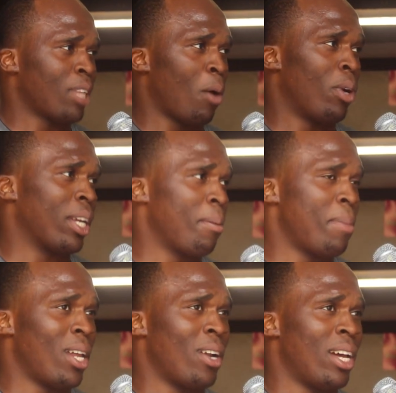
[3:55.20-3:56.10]
I want to get
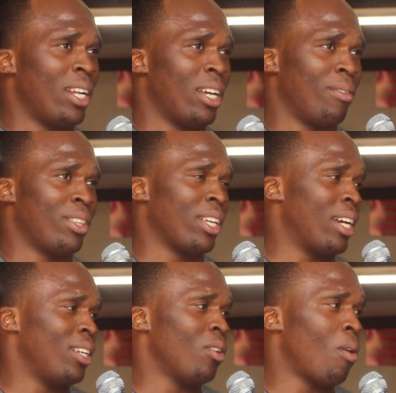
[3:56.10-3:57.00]
better at it. Everything
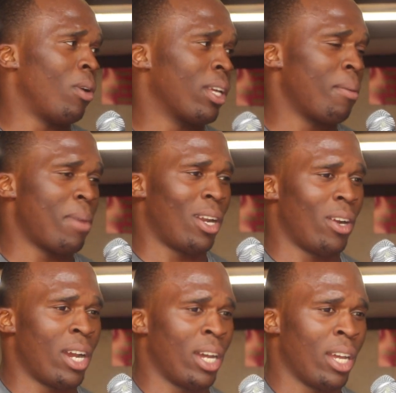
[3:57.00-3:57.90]
I do, I want to get
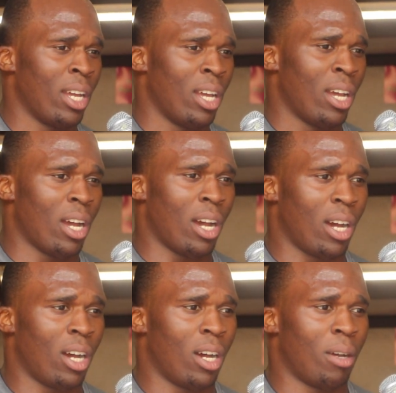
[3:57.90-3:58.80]
better at.
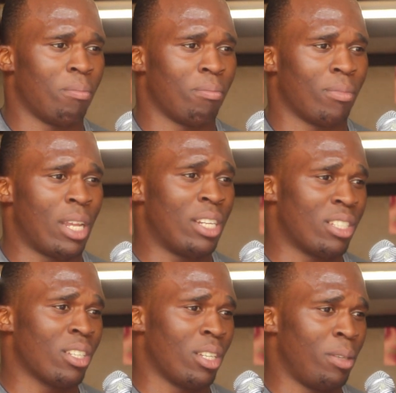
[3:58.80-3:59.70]
Uh, and this
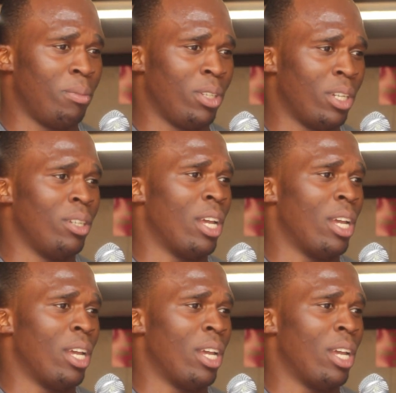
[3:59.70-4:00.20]
is a good, good,